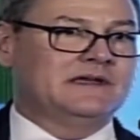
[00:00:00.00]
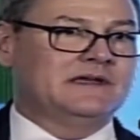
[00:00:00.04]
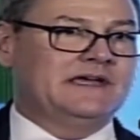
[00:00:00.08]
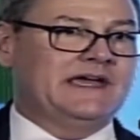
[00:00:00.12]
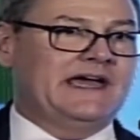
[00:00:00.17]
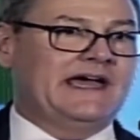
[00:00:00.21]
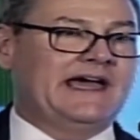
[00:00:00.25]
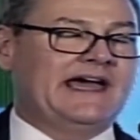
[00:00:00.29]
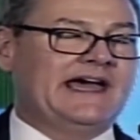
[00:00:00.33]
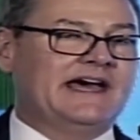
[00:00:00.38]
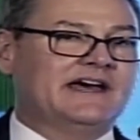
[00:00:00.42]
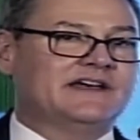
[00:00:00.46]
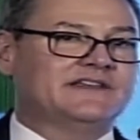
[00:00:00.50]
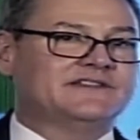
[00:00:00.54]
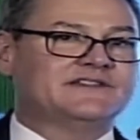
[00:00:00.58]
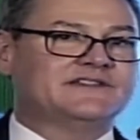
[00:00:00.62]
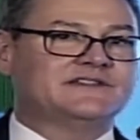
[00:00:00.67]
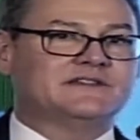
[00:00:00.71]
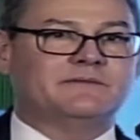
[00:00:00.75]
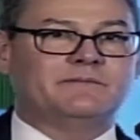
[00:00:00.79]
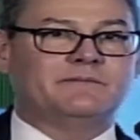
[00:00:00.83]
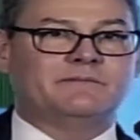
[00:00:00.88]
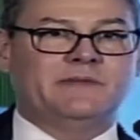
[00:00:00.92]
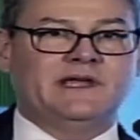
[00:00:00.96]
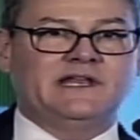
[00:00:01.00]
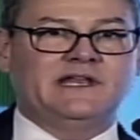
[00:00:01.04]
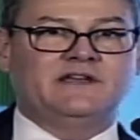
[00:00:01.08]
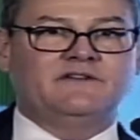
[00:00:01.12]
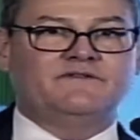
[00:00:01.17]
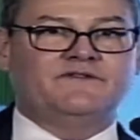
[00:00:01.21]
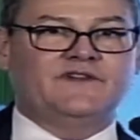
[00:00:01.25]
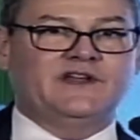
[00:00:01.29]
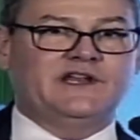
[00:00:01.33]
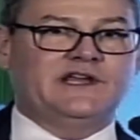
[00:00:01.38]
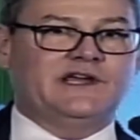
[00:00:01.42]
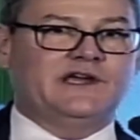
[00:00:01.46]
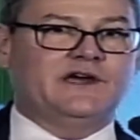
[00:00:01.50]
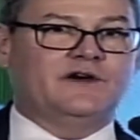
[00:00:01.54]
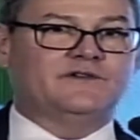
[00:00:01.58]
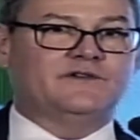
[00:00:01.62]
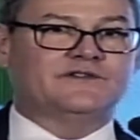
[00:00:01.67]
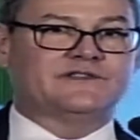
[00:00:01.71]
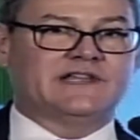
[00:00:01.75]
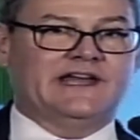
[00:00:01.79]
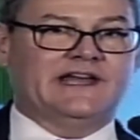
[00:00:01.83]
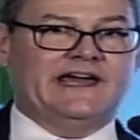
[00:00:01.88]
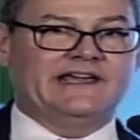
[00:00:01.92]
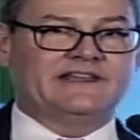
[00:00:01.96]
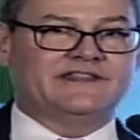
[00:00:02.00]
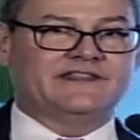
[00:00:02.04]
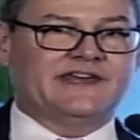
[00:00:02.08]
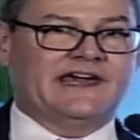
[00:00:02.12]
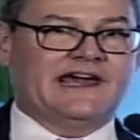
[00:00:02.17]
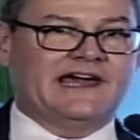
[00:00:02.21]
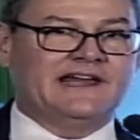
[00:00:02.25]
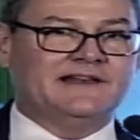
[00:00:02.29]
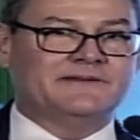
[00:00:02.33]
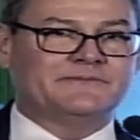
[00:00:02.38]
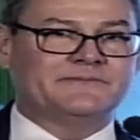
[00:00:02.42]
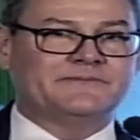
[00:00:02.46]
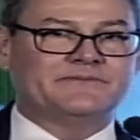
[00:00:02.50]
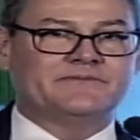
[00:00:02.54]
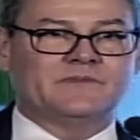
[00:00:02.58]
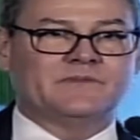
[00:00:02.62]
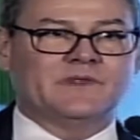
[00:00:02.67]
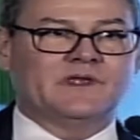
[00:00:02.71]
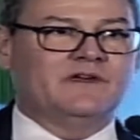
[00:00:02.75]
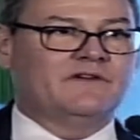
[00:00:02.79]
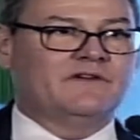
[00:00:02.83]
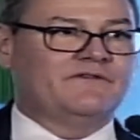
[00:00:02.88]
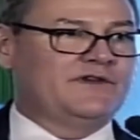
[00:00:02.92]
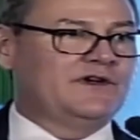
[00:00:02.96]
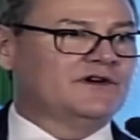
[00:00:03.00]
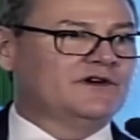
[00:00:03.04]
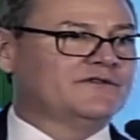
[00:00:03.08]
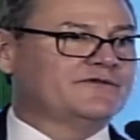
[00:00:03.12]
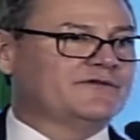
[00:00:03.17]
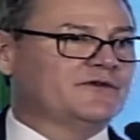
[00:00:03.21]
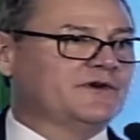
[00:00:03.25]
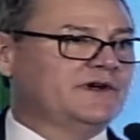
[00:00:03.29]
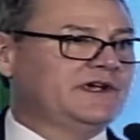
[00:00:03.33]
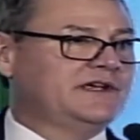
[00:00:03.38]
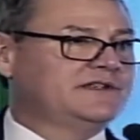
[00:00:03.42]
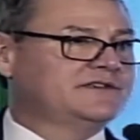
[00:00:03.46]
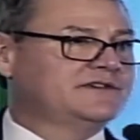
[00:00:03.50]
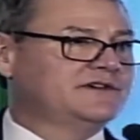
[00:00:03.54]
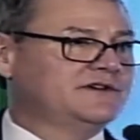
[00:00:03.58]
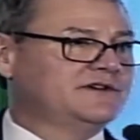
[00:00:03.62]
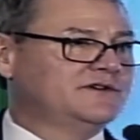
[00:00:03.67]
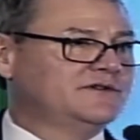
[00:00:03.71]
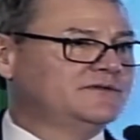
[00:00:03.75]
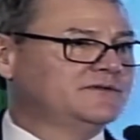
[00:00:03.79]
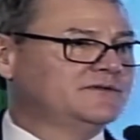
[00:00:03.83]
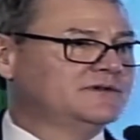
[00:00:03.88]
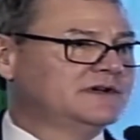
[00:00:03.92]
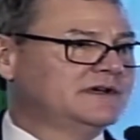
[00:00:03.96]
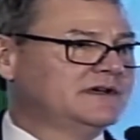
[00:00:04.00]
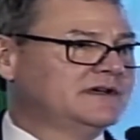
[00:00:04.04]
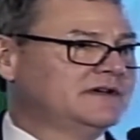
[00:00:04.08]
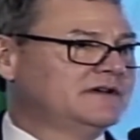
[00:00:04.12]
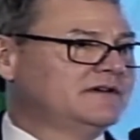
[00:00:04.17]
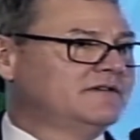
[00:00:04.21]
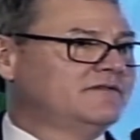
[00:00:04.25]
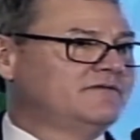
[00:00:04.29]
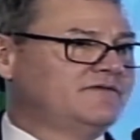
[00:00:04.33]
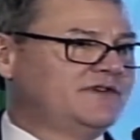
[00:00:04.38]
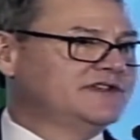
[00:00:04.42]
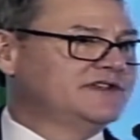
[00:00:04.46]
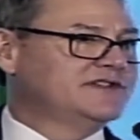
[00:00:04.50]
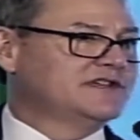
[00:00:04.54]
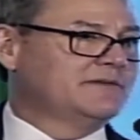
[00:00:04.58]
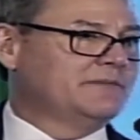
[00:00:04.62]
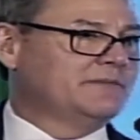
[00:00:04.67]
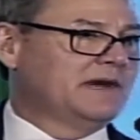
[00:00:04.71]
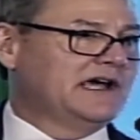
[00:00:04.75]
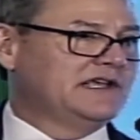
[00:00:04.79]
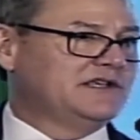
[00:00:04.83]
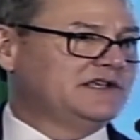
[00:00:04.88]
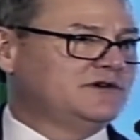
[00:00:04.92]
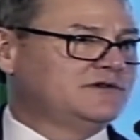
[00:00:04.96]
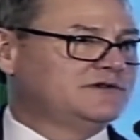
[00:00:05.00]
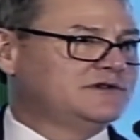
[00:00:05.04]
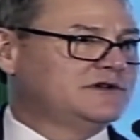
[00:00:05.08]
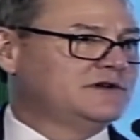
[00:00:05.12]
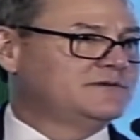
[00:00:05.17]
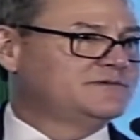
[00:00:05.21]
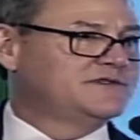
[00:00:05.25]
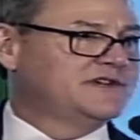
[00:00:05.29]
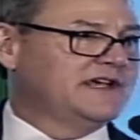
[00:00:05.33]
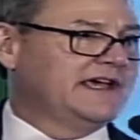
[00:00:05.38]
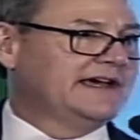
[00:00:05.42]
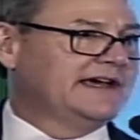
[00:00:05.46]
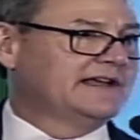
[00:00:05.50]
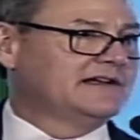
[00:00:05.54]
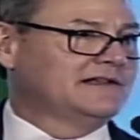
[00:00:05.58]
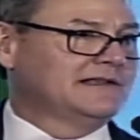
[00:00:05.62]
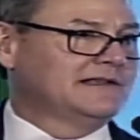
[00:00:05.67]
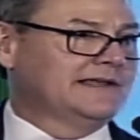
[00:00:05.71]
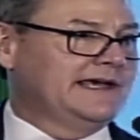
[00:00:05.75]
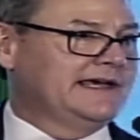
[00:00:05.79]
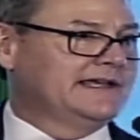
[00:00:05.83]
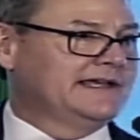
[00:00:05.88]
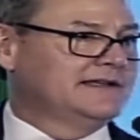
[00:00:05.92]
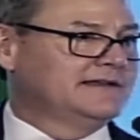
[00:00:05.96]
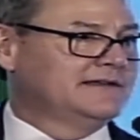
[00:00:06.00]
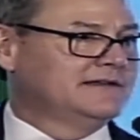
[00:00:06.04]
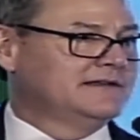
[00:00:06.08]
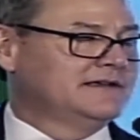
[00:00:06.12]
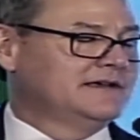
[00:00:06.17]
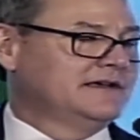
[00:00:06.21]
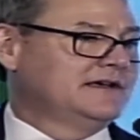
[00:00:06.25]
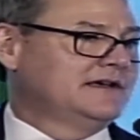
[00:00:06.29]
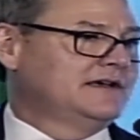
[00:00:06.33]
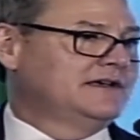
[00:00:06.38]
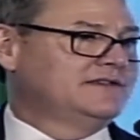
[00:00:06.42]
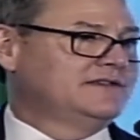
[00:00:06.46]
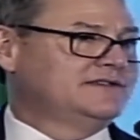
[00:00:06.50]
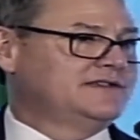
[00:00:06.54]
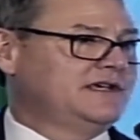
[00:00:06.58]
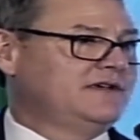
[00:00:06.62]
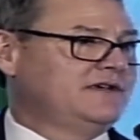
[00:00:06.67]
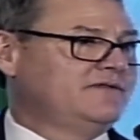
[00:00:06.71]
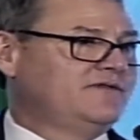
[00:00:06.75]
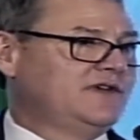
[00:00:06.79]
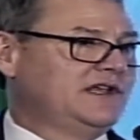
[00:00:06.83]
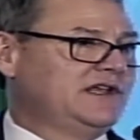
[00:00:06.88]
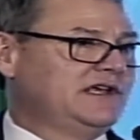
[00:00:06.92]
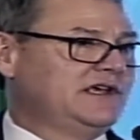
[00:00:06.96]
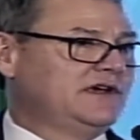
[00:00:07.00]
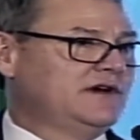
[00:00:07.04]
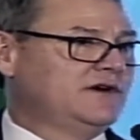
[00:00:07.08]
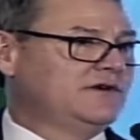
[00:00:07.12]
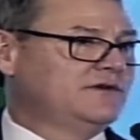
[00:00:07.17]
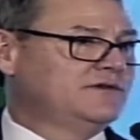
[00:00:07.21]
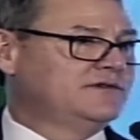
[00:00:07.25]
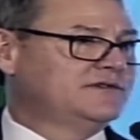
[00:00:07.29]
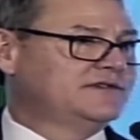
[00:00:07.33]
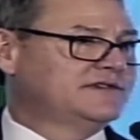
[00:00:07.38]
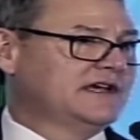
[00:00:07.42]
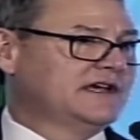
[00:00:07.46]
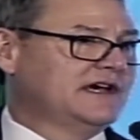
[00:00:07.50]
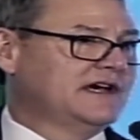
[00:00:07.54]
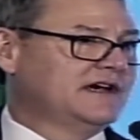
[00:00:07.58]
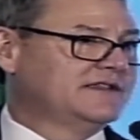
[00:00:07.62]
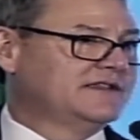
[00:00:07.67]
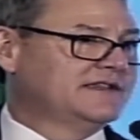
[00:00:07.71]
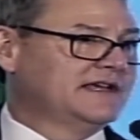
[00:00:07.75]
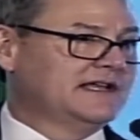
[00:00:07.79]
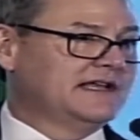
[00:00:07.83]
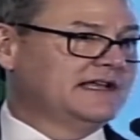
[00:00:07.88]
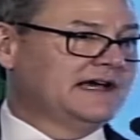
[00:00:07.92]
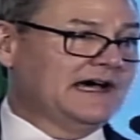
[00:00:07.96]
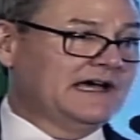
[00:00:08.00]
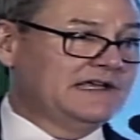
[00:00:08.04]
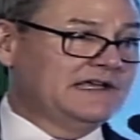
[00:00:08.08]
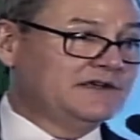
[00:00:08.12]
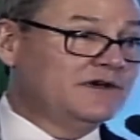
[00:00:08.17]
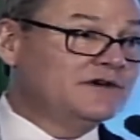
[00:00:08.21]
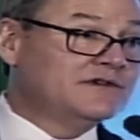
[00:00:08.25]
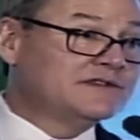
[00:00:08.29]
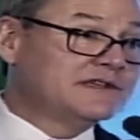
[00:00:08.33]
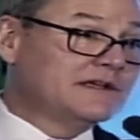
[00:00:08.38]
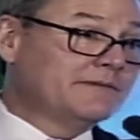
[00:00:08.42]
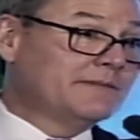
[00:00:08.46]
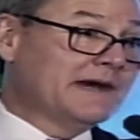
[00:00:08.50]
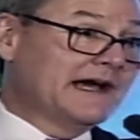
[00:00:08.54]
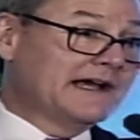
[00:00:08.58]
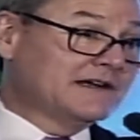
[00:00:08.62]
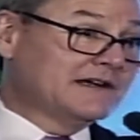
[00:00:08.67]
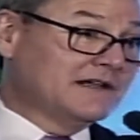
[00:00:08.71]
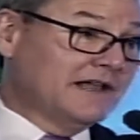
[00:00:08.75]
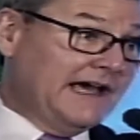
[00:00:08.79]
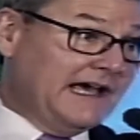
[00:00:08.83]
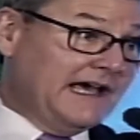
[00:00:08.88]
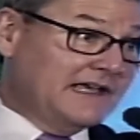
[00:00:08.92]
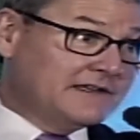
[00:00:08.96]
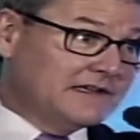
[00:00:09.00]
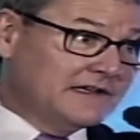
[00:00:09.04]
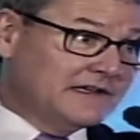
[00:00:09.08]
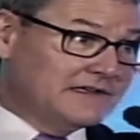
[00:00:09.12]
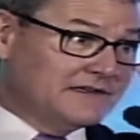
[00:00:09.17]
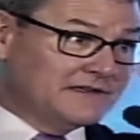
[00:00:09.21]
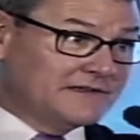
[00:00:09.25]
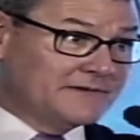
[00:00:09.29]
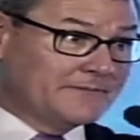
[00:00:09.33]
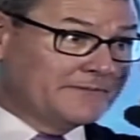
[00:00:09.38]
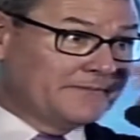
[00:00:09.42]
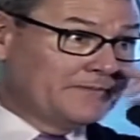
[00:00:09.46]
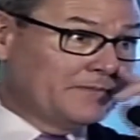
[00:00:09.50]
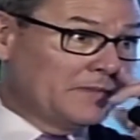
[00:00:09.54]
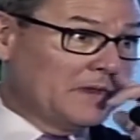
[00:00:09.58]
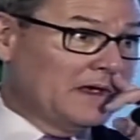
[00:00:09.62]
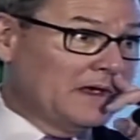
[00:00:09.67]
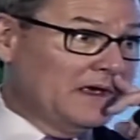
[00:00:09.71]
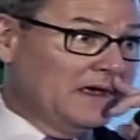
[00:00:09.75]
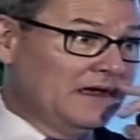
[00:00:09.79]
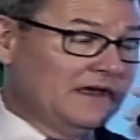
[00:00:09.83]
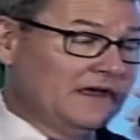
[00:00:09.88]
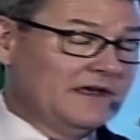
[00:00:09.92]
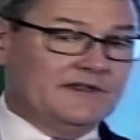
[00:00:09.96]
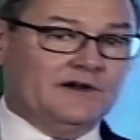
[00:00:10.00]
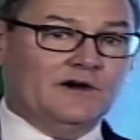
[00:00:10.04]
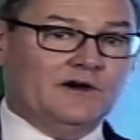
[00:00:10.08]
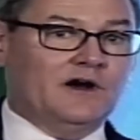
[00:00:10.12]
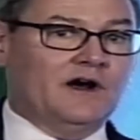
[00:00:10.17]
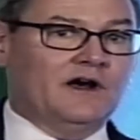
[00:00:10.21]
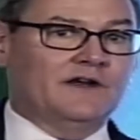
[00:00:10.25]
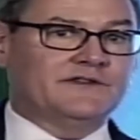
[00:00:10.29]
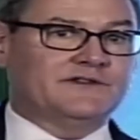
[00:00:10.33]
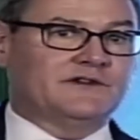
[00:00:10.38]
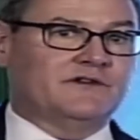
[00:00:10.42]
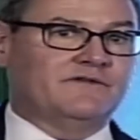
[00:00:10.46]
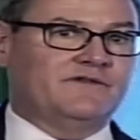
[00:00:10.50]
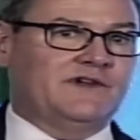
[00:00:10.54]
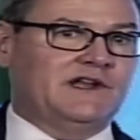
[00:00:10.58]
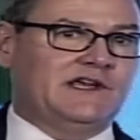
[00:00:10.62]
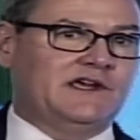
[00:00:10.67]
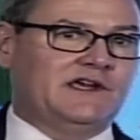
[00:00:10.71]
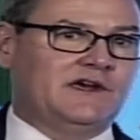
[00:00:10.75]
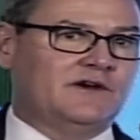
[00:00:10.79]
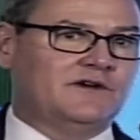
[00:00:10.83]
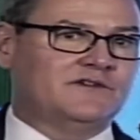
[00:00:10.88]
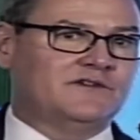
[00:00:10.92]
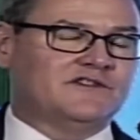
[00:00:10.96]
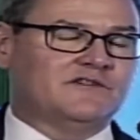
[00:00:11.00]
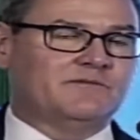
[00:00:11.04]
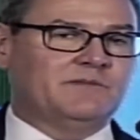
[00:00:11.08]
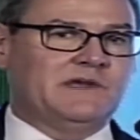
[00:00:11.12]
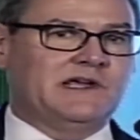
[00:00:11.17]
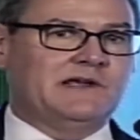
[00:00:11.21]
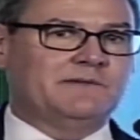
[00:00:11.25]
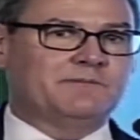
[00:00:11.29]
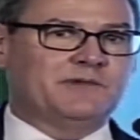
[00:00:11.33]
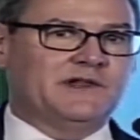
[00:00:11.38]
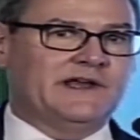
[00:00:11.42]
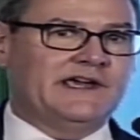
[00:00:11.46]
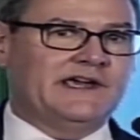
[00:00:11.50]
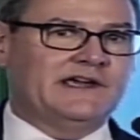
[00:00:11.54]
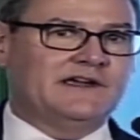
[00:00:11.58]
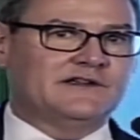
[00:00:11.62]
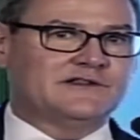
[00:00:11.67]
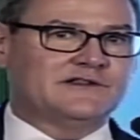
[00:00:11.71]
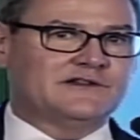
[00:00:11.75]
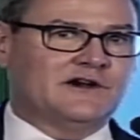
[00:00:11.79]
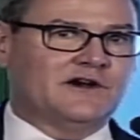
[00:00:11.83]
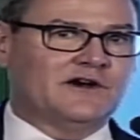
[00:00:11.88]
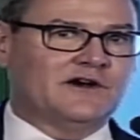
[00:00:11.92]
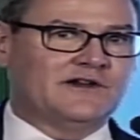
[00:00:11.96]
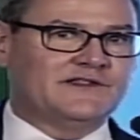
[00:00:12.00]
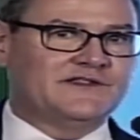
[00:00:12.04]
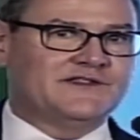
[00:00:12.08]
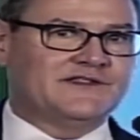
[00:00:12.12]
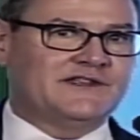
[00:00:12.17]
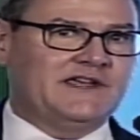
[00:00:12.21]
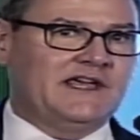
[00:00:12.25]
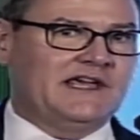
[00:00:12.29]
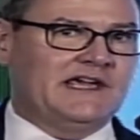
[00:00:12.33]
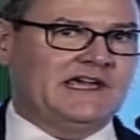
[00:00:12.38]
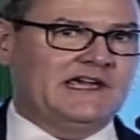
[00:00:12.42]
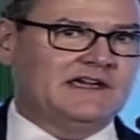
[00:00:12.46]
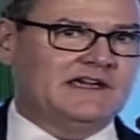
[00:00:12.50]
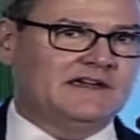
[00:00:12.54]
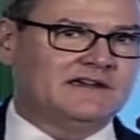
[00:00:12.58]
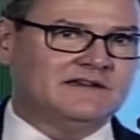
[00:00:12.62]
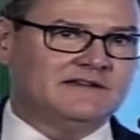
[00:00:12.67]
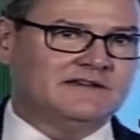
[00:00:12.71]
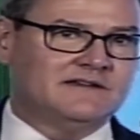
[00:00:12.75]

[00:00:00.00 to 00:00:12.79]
has many videos like that. Feel free to visit my YouTube channel and see videos that I use in my classes. There are also videos of me playing guitar and singing,